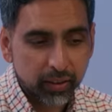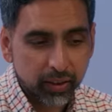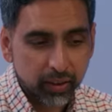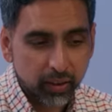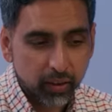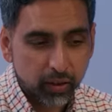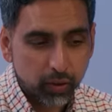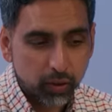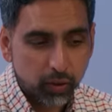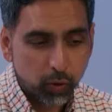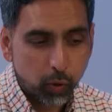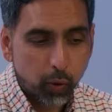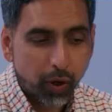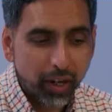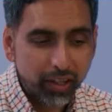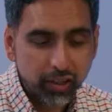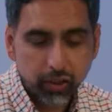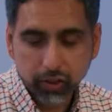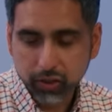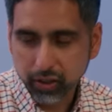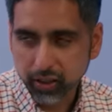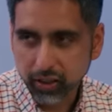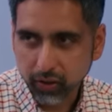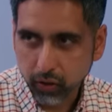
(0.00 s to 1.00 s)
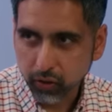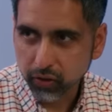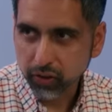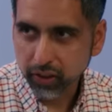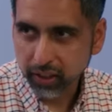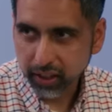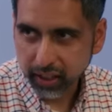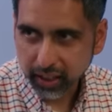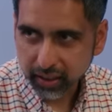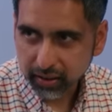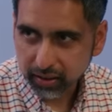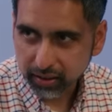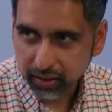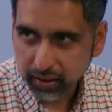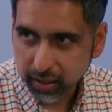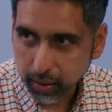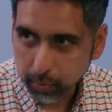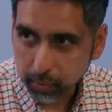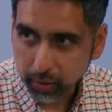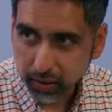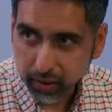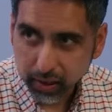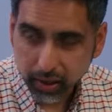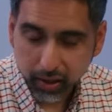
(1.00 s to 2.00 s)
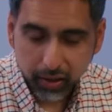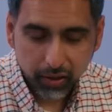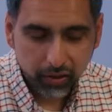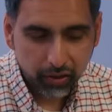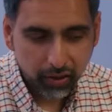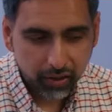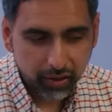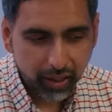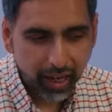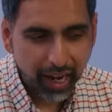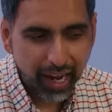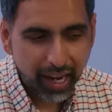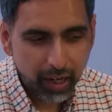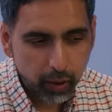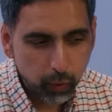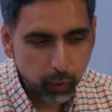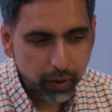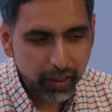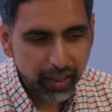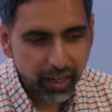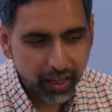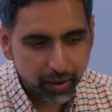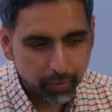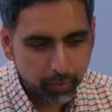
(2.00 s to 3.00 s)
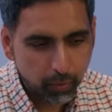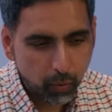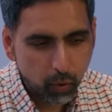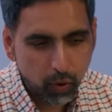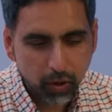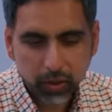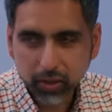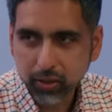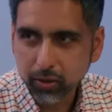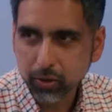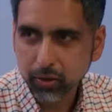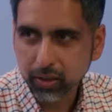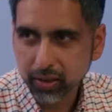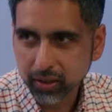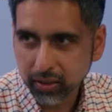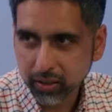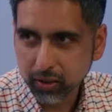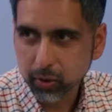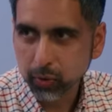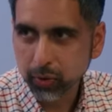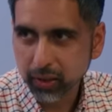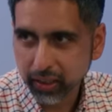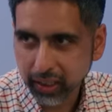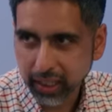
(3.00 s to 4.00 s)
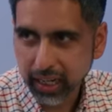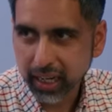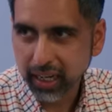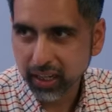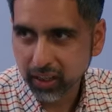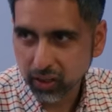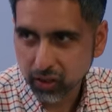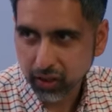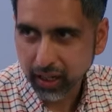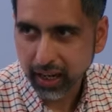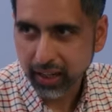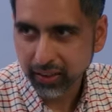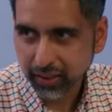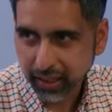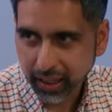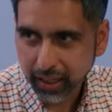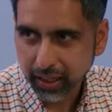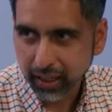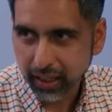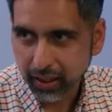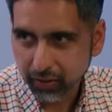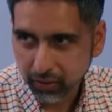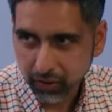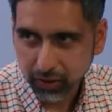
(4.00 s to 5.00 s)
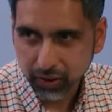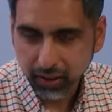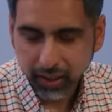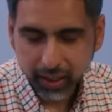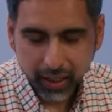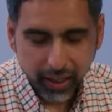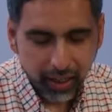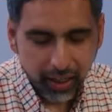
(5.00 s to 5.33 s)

the question over the next couple of years is how do we get more students to engage at that level?